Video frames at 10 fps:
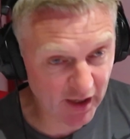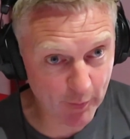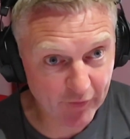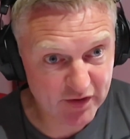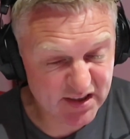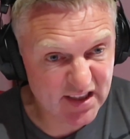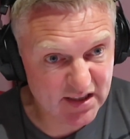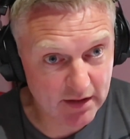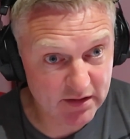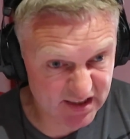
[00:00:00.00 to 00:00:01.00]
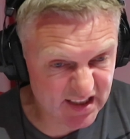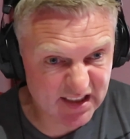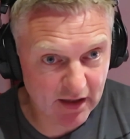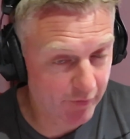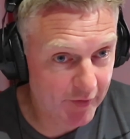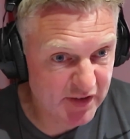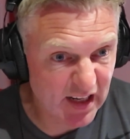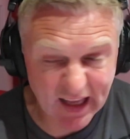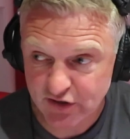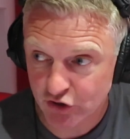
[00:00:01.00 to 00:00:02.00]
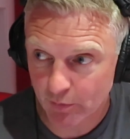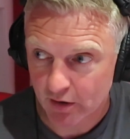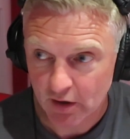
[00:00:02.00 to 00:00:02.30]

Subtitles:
And he went for 16 or 15 last summer. Yeah.